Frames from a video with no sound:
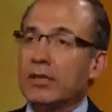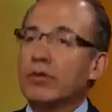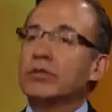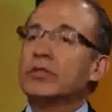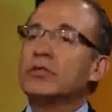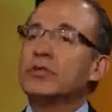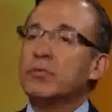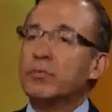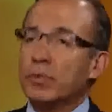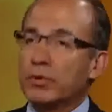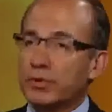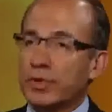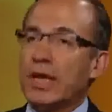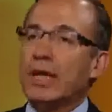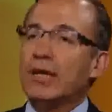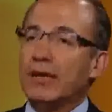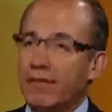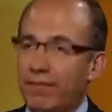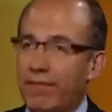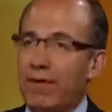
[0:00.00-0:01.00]
in order to
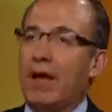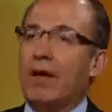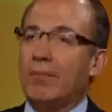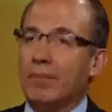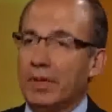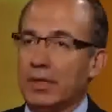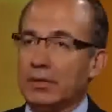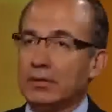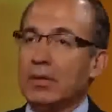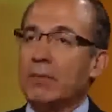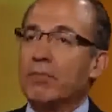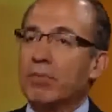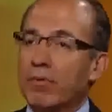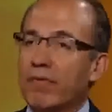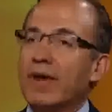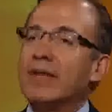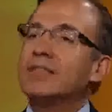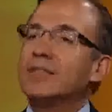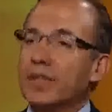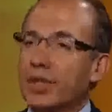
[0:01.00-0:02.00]
protect the families and
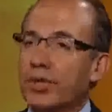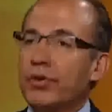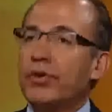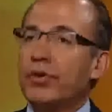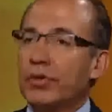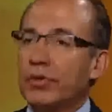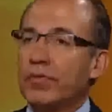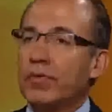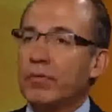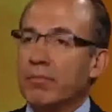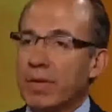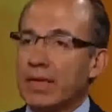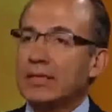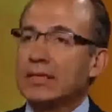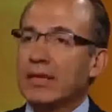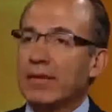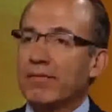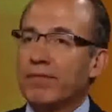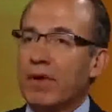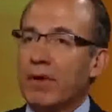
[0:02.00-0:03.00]
provide security of the
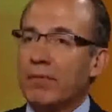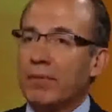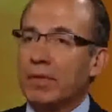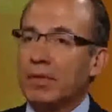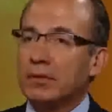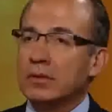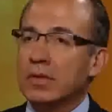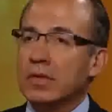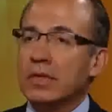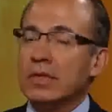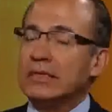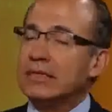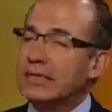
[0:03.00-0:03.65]
Mexican families,